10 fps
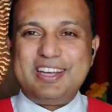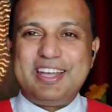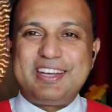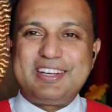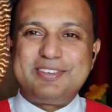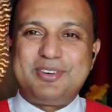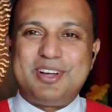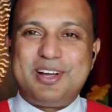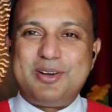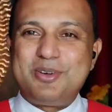I liked
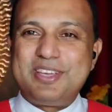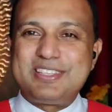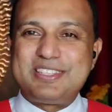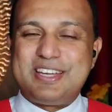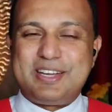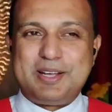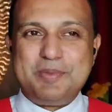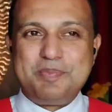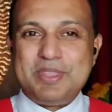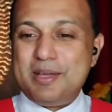how he said
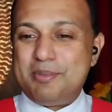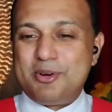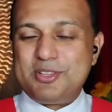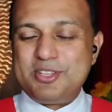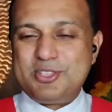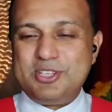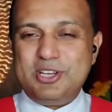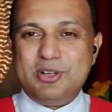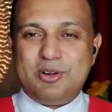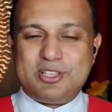about these
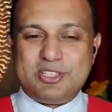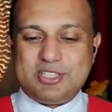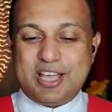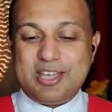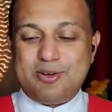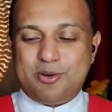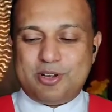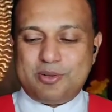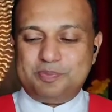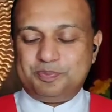genealogies. I
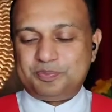quote.